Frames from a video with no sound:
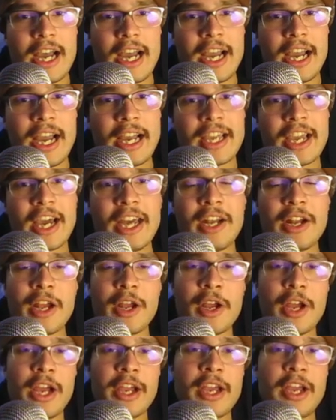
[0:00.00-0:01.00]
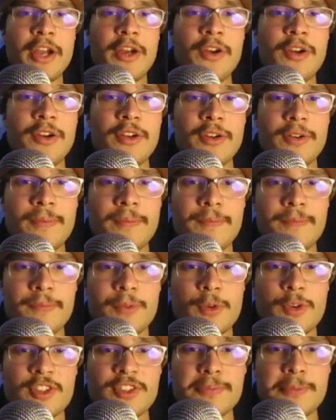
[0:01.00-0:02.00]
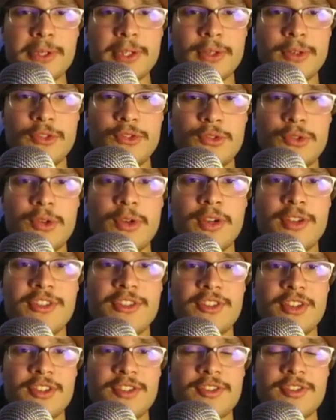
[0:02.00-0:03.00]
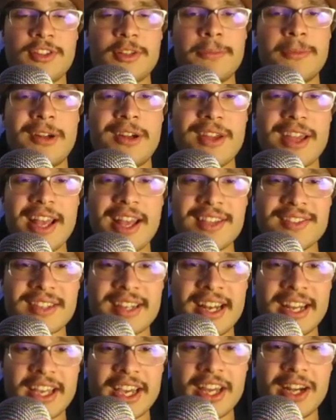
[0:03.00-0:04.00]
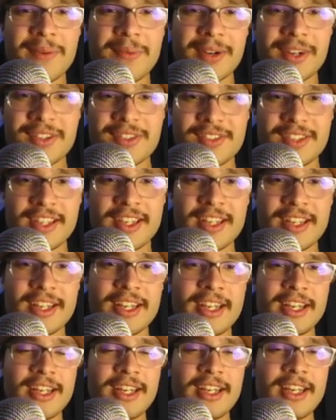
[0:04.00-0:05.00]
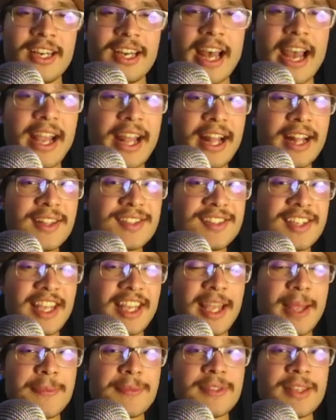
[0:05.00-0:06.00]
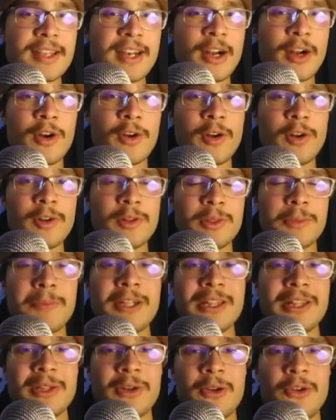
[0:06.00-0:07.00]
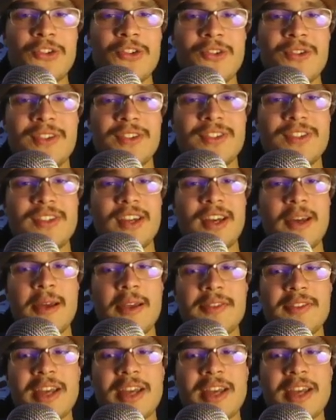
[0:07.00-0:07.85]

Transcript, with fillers: I kind of I, I heard um, Chris Miller and Drew Gooden suggest this on the broadcast, and I kind of want to see it against teams that are a bit larger in size.